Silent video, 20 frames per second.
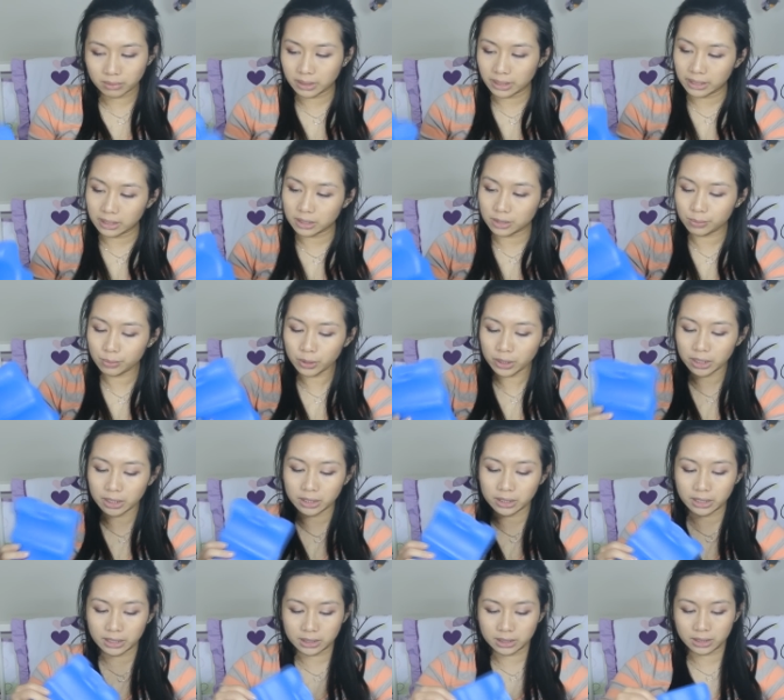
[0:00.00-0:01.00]
And it's pretty
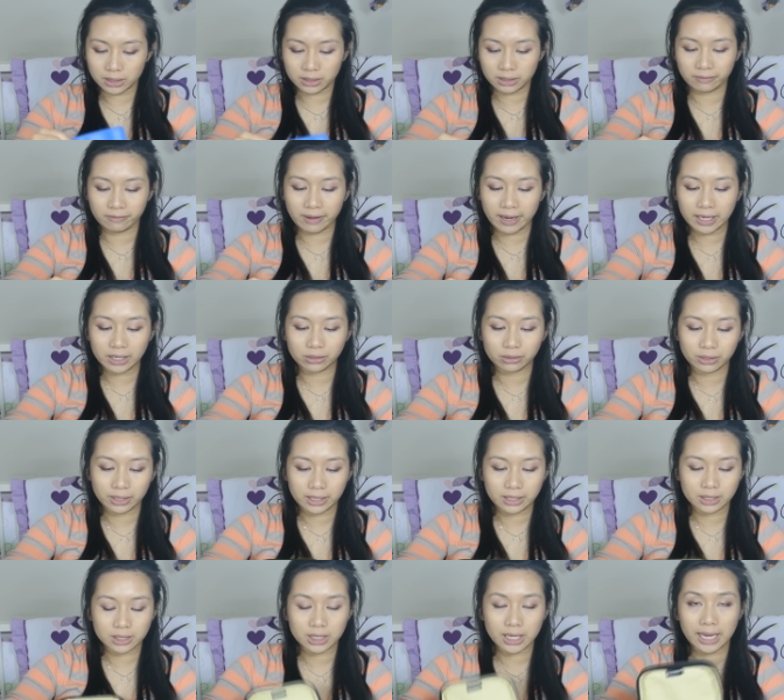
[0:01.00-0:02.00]
good as a divider
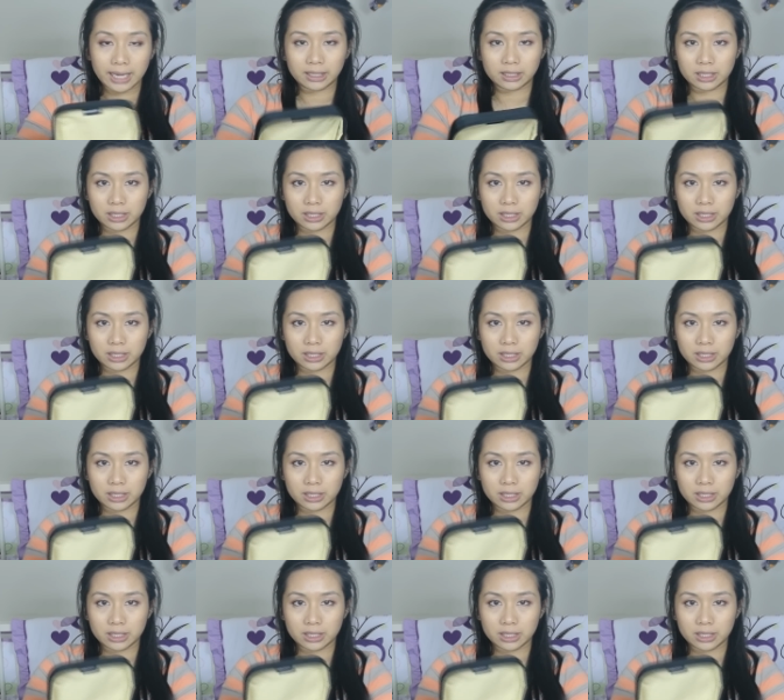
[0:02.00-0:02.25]
inside